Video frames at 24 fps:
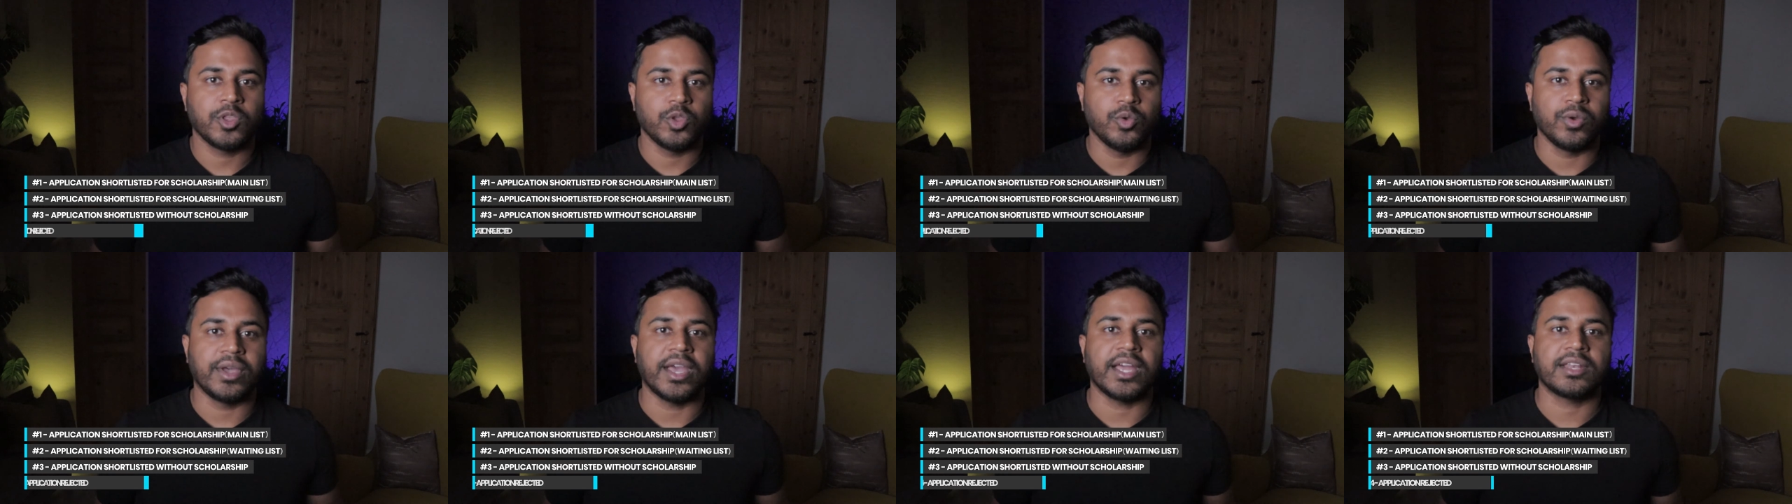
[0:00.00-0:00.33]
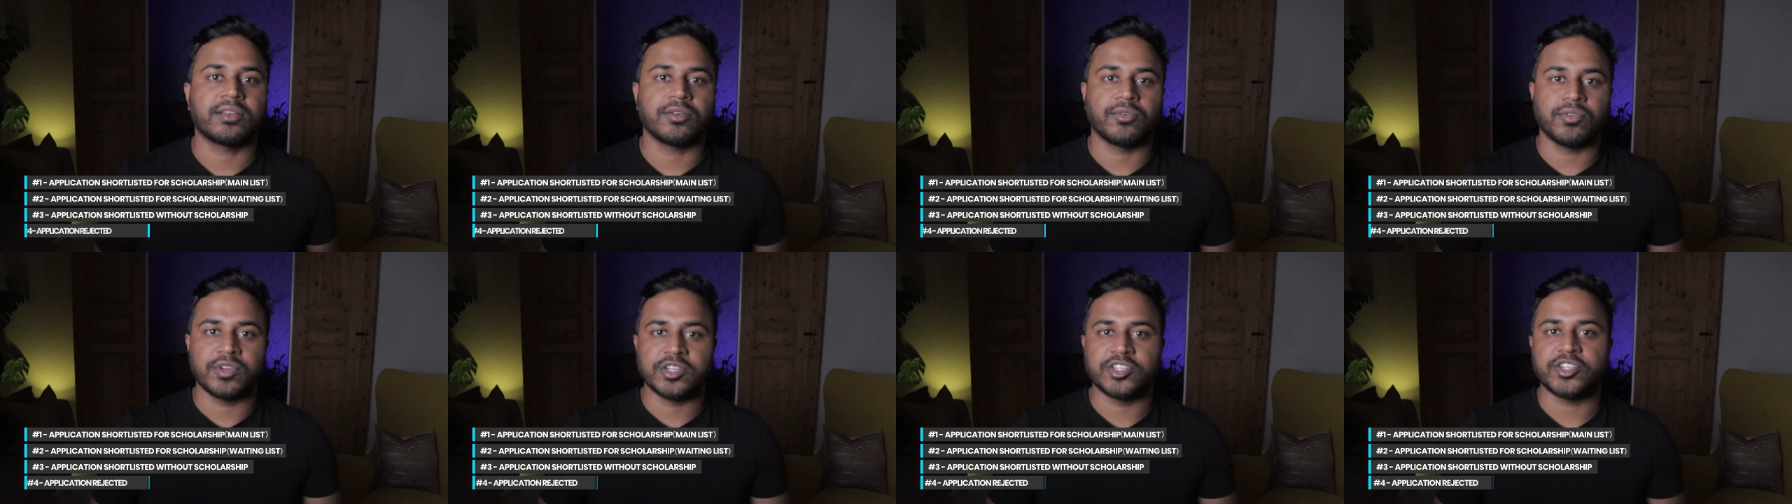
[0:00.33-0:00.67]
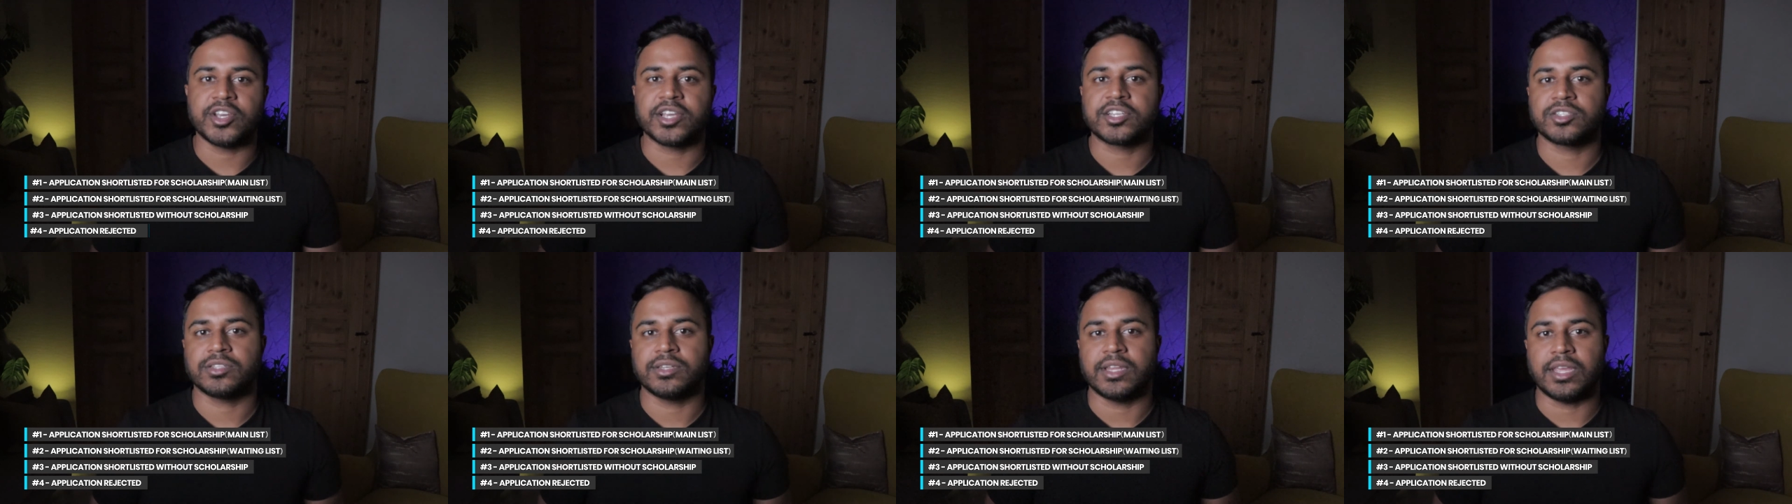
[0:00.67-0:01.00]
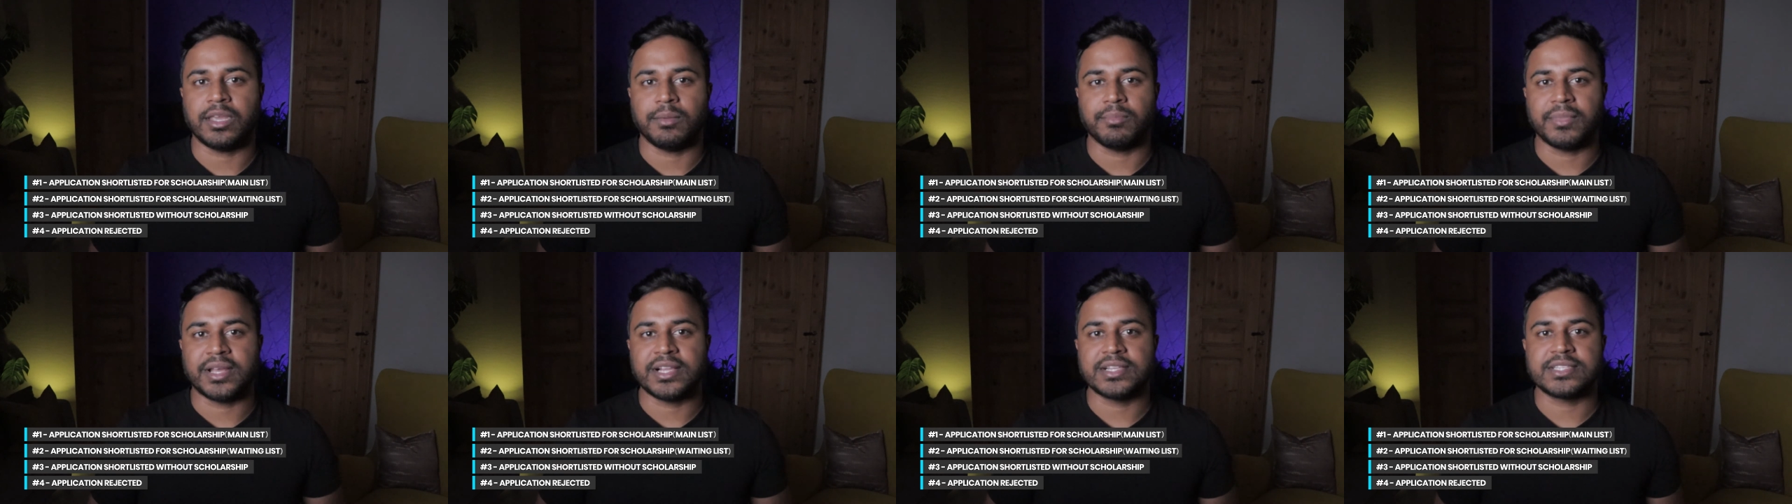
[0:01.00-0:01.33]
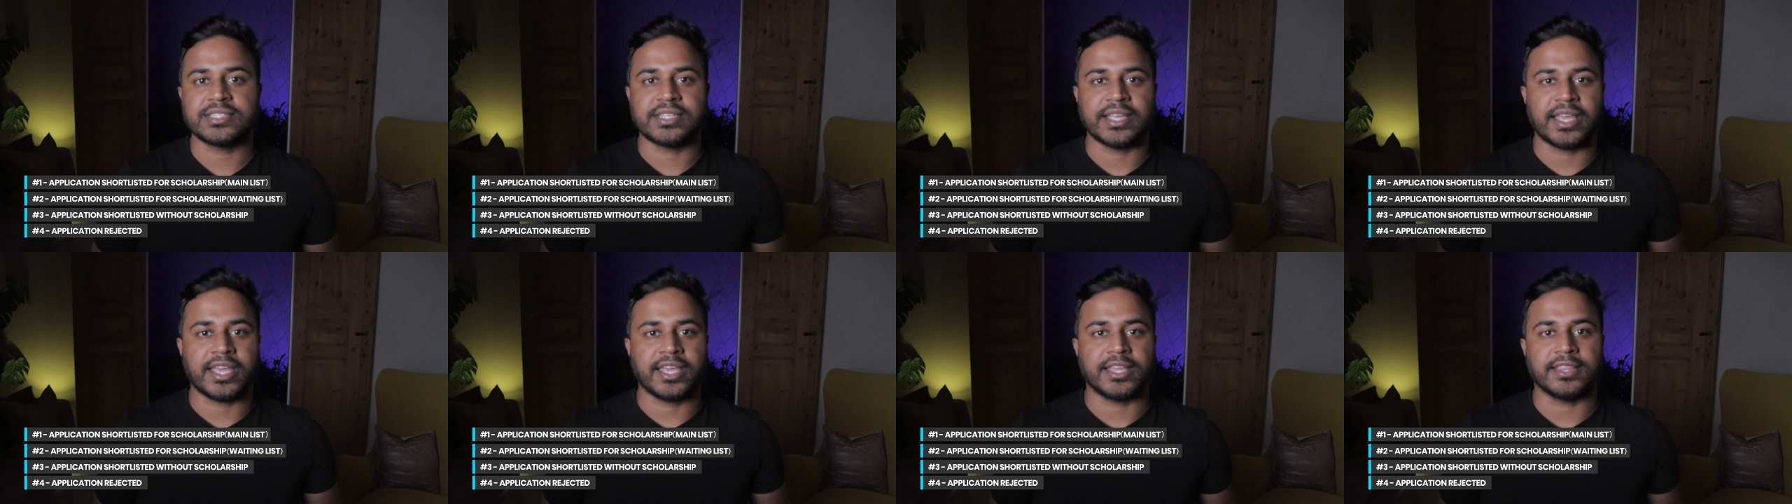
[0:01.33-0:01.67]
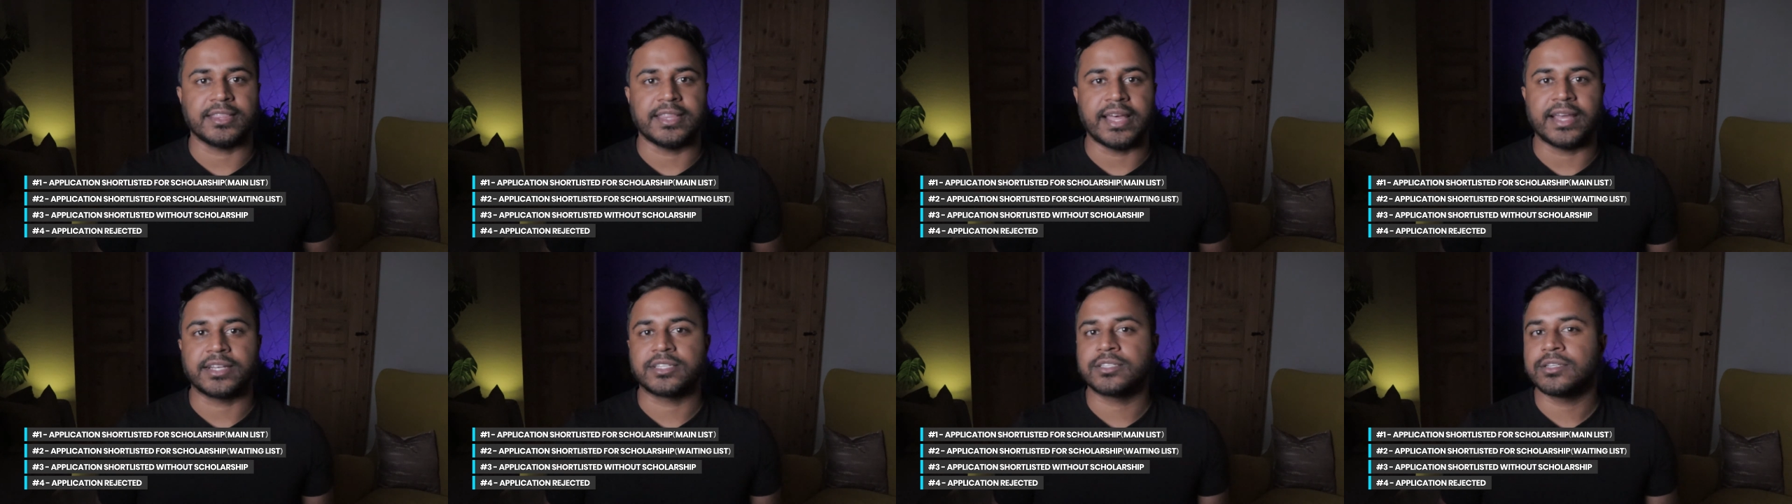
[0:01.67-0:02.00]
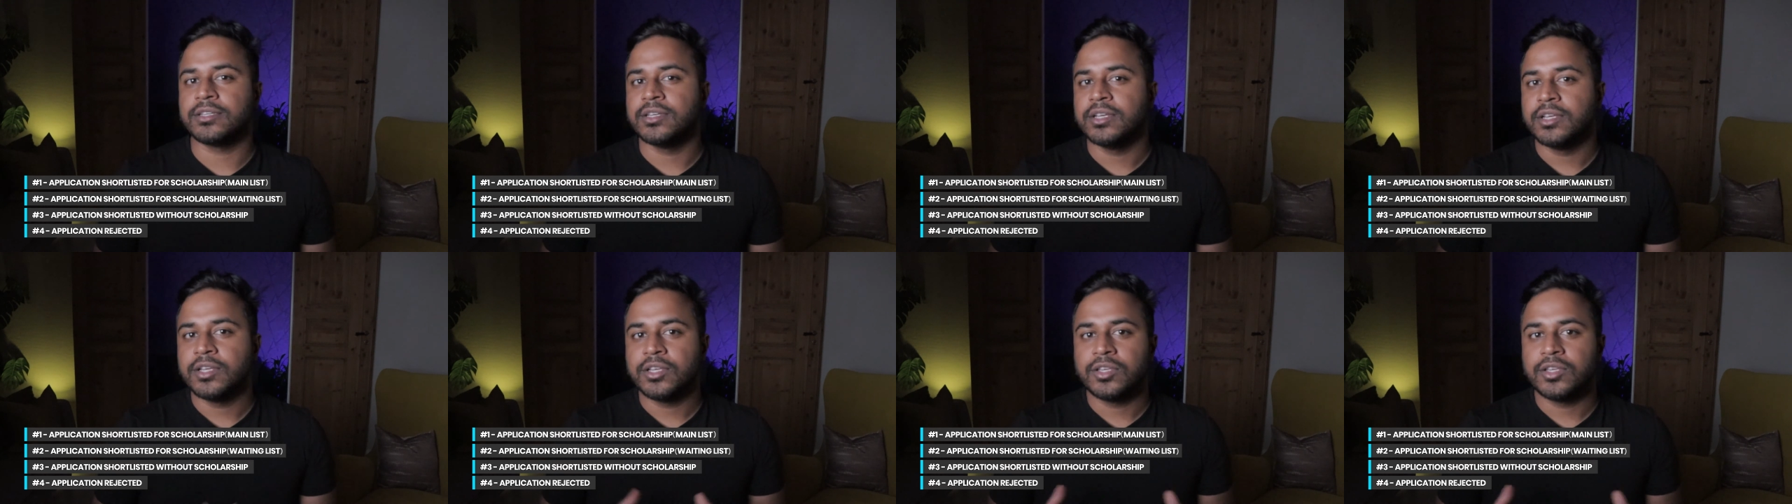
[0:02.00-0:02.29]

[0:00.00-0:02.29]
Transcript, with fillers: you get a rejection email saying that